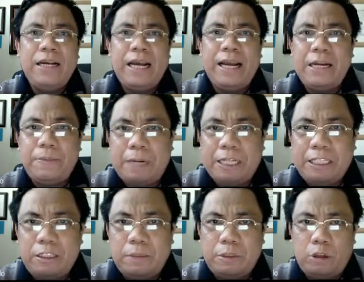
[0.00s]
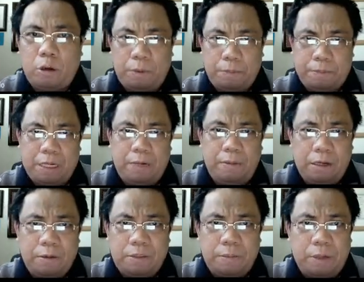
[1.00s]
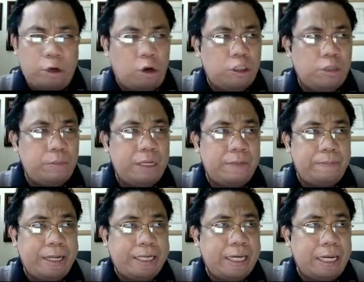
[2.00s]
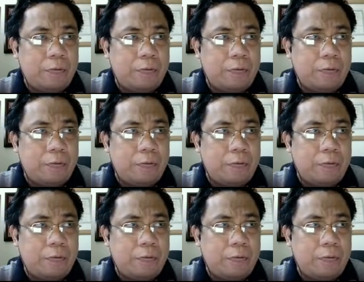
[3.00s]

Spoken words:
and the process of solving problems will also be affected.